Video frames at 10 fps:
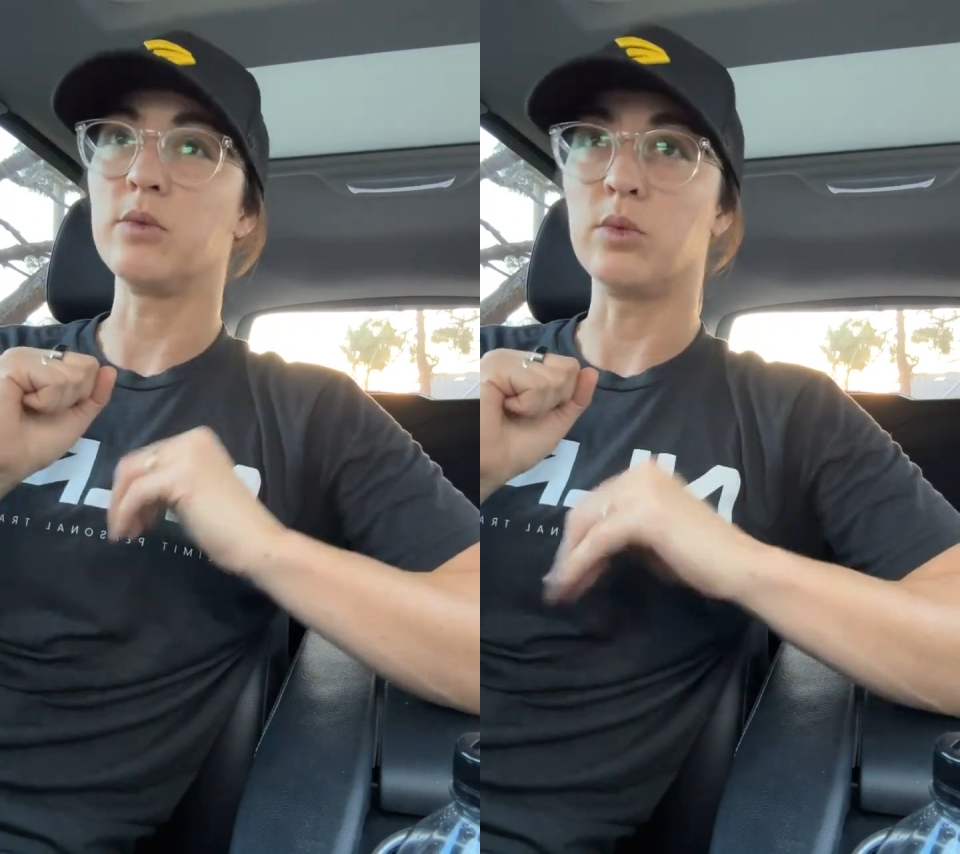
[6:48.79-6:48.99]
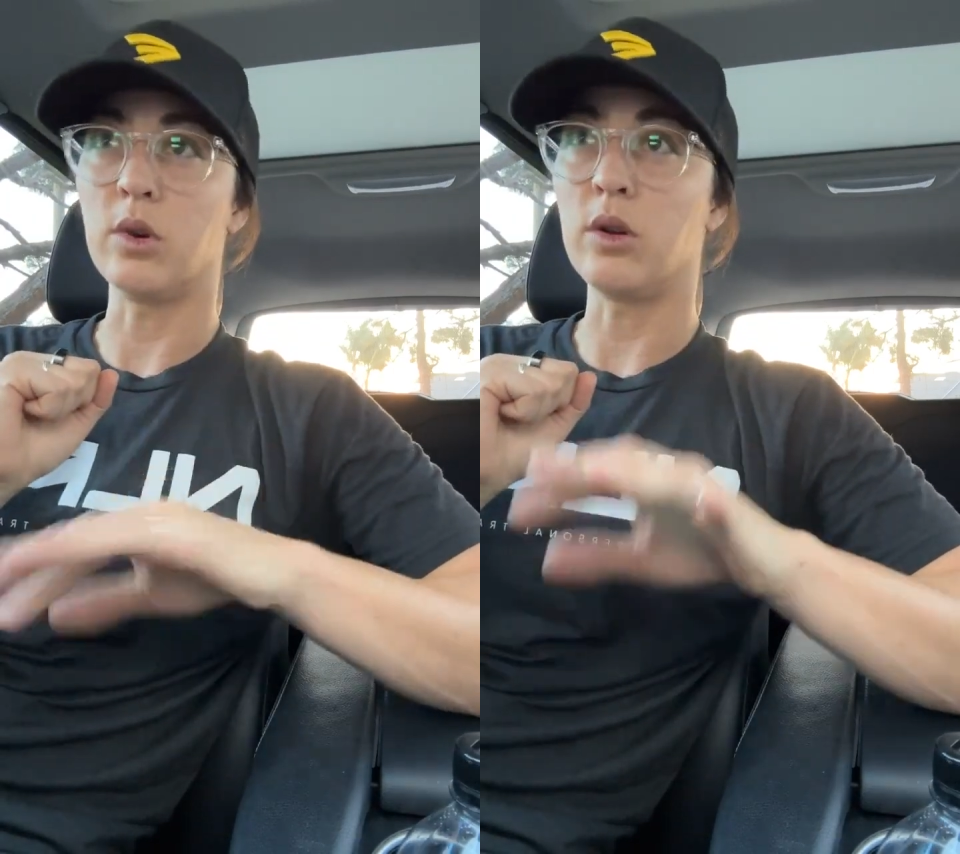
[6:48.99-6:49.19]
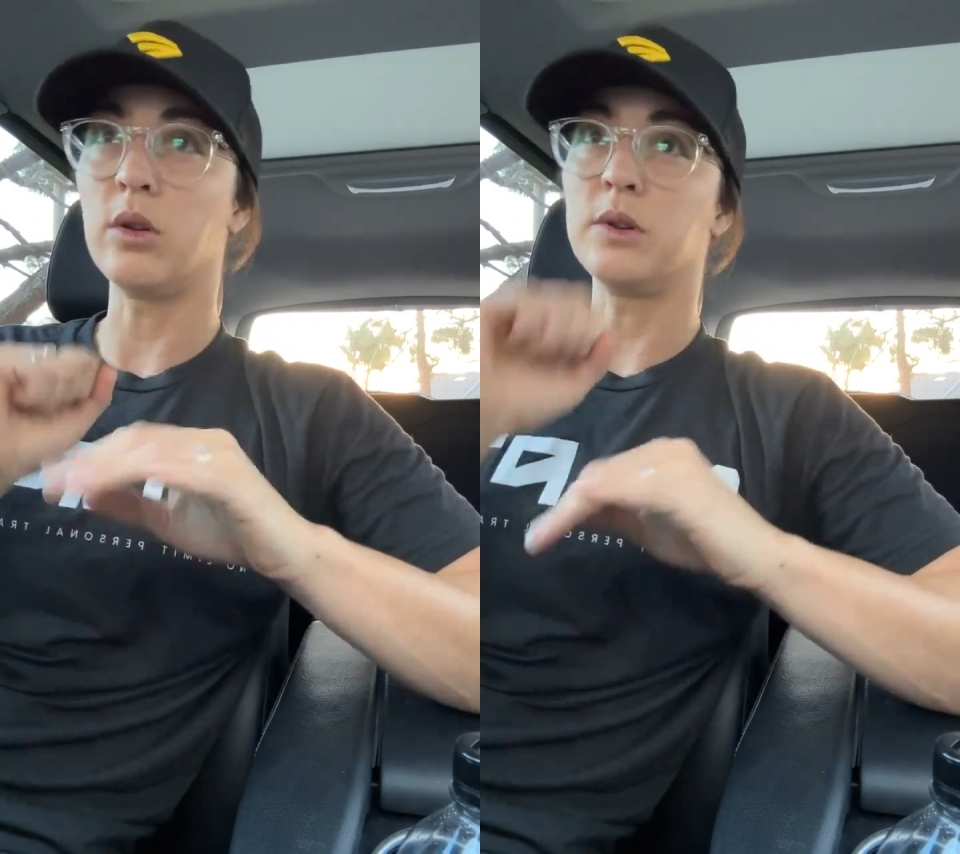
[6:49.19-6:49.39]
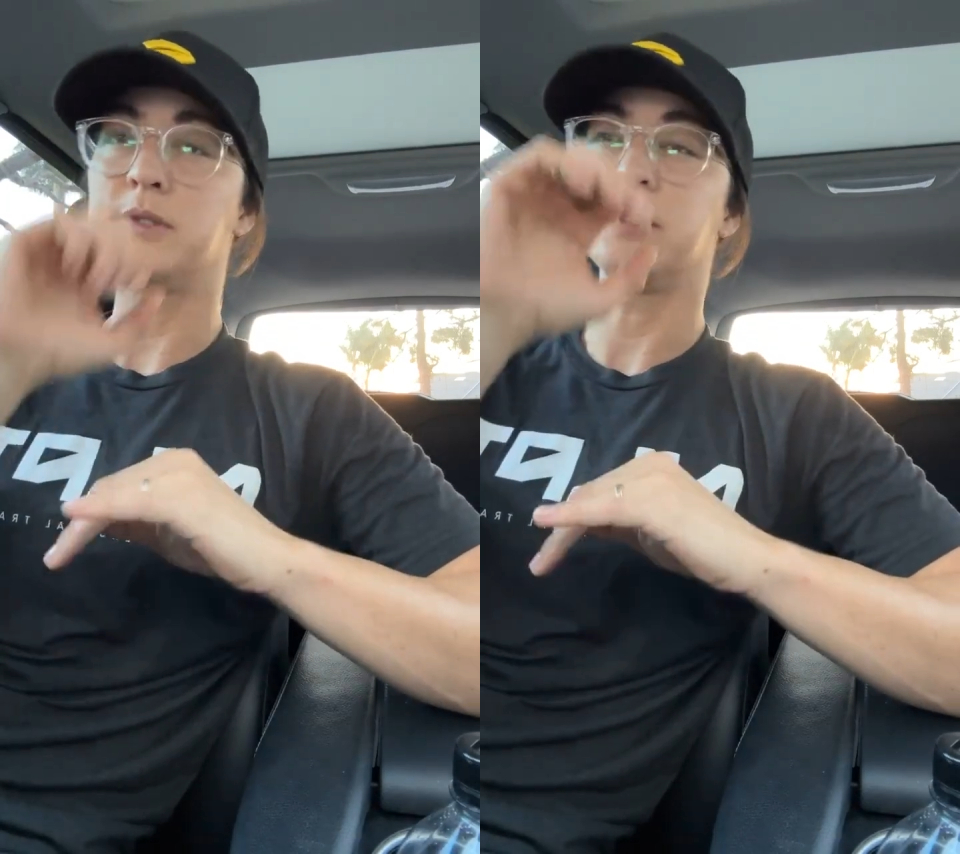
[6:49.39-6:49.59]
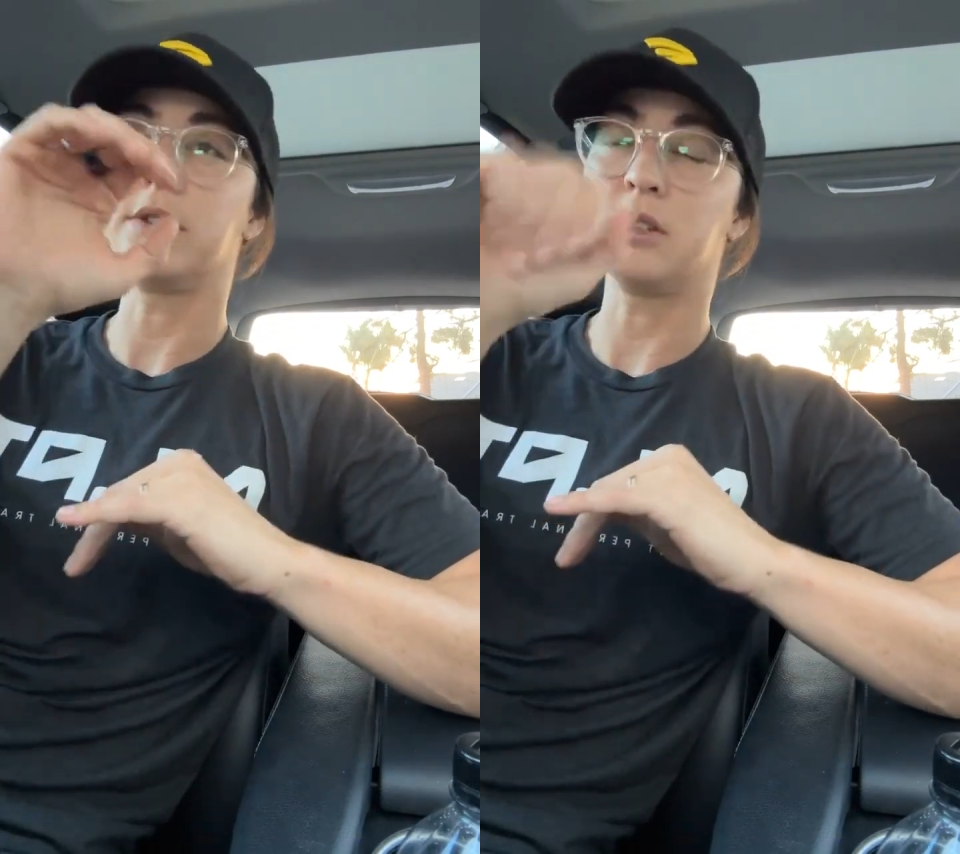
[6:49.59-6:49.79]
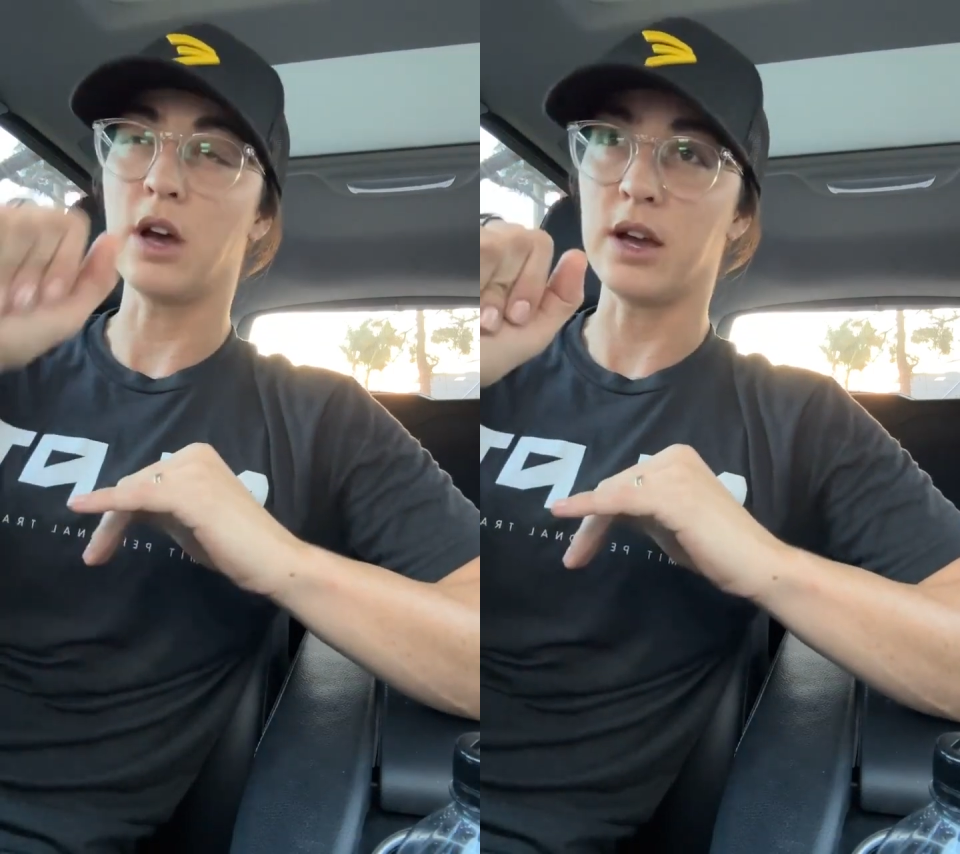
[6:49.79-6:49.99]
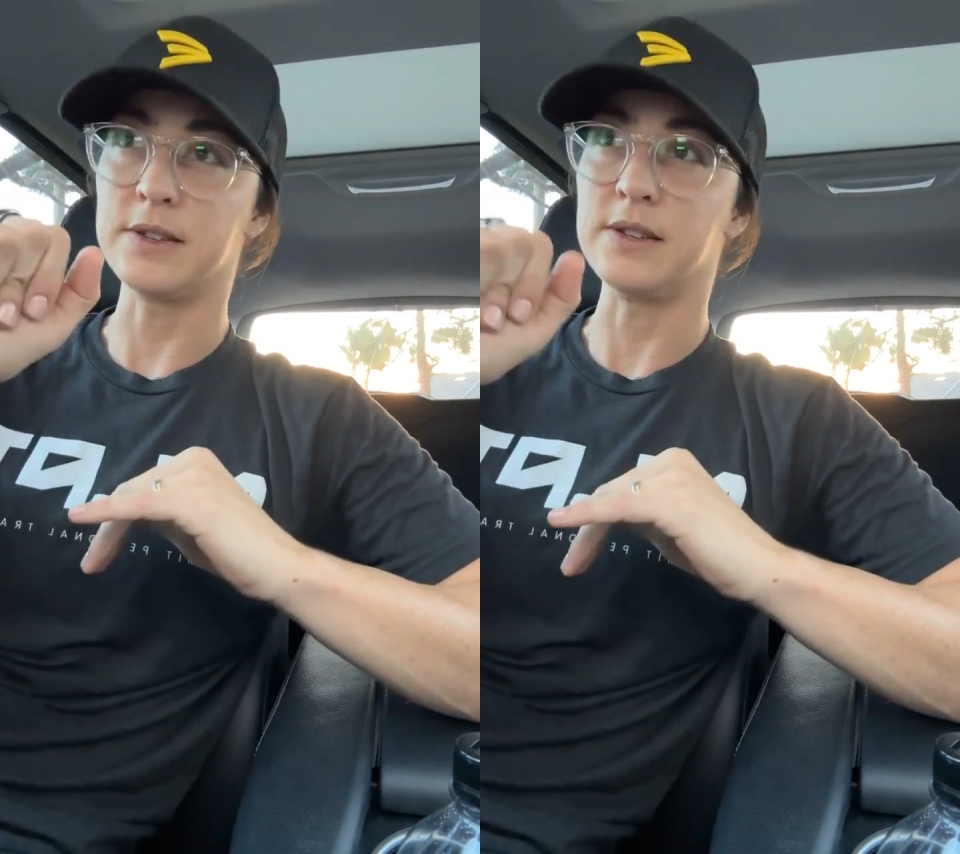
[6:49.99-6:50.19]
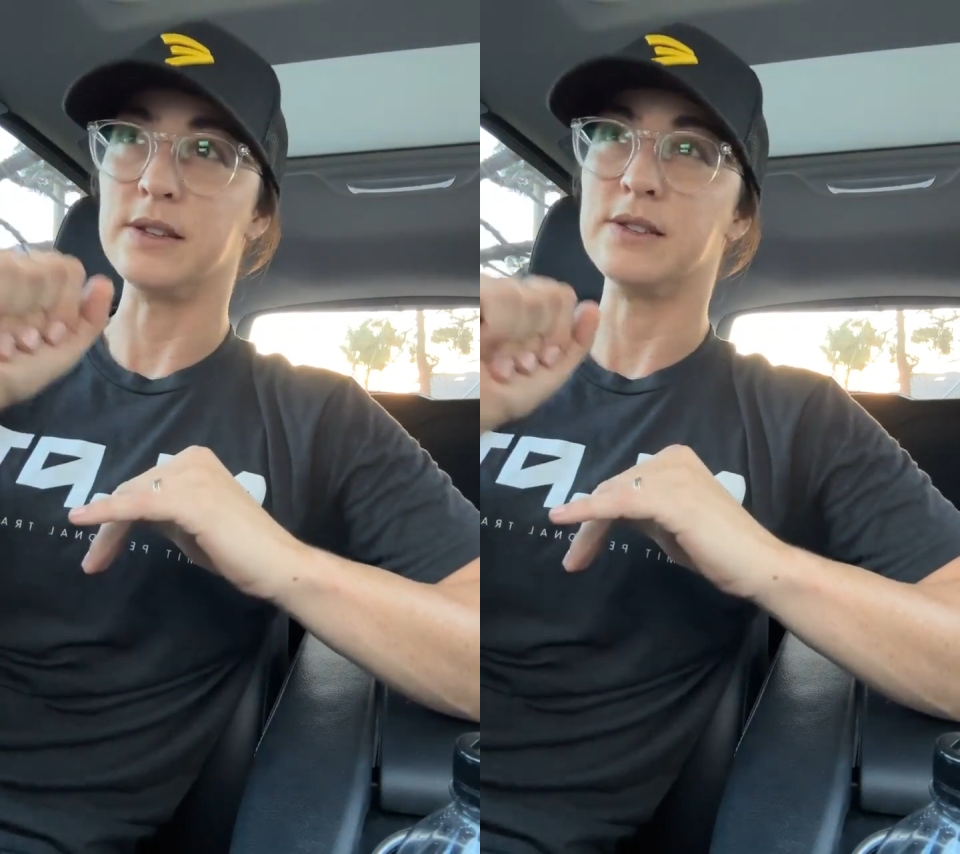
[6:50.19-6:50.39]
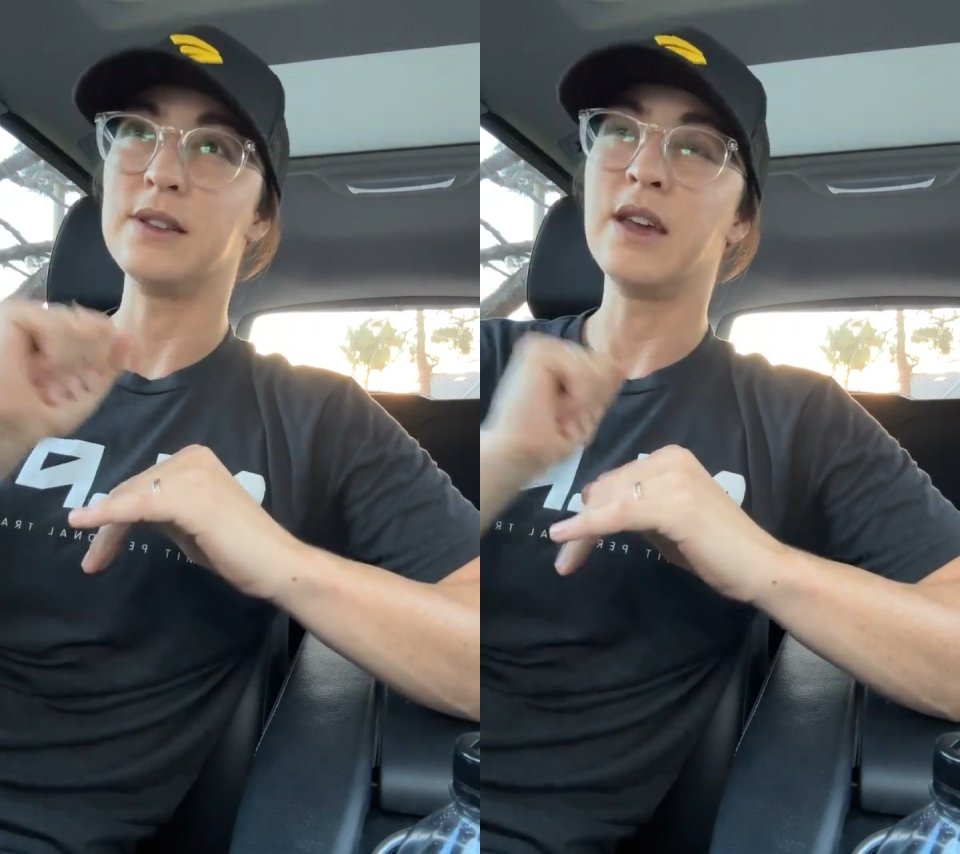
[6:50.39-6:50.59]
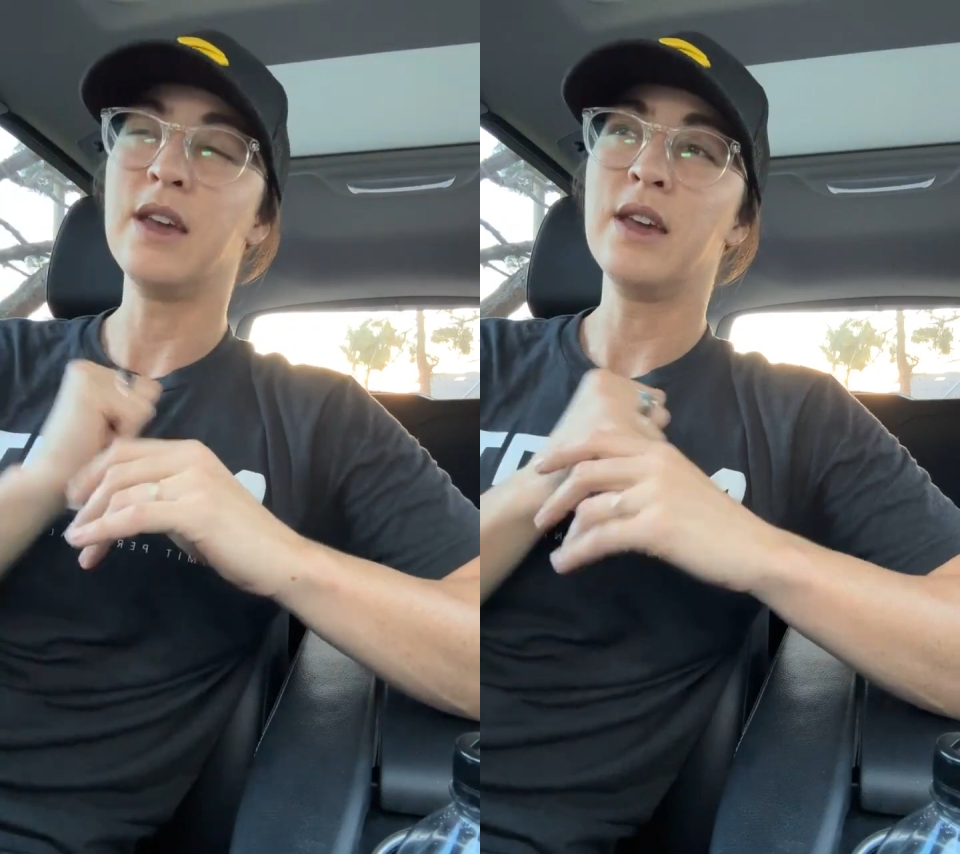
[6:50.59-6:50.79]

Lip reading: rolls, tosses.